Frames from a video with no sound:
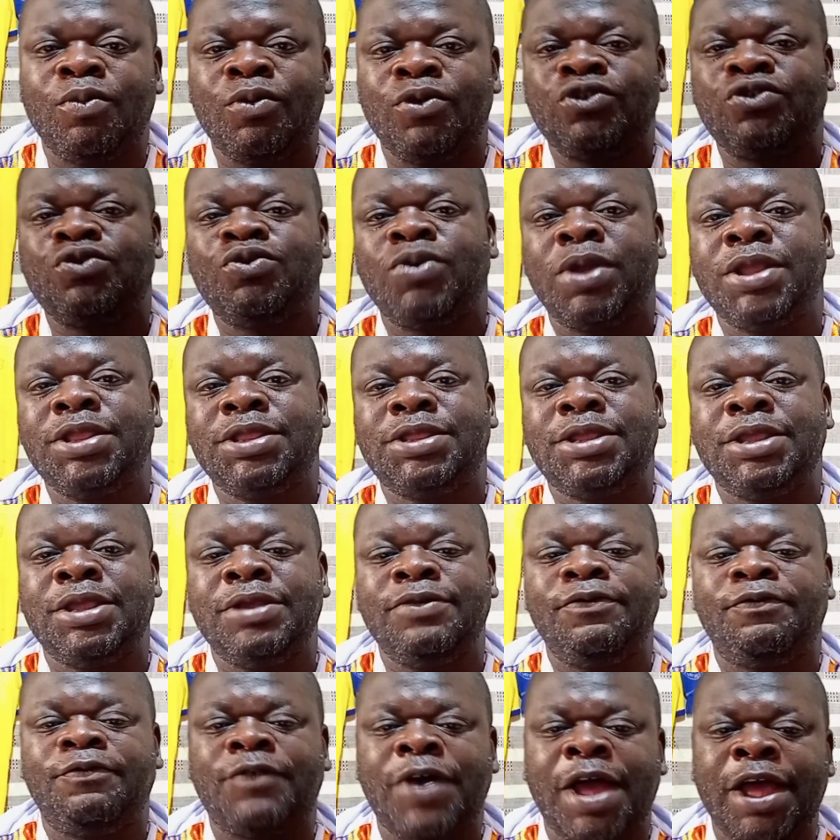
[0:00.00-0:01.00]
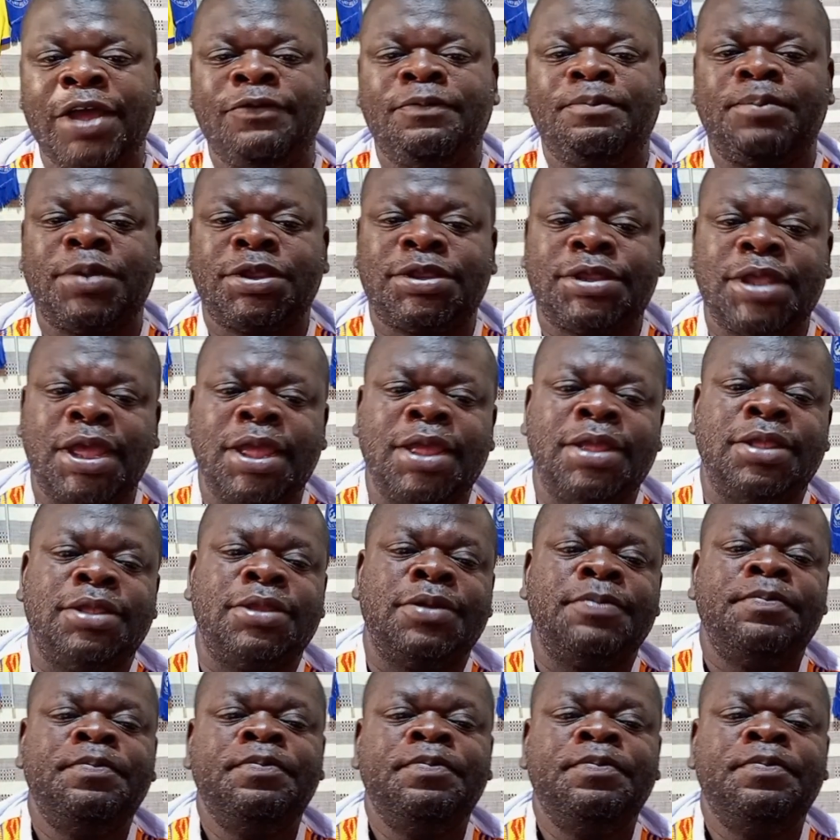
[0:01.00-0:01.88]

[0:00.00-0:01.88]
was 25%.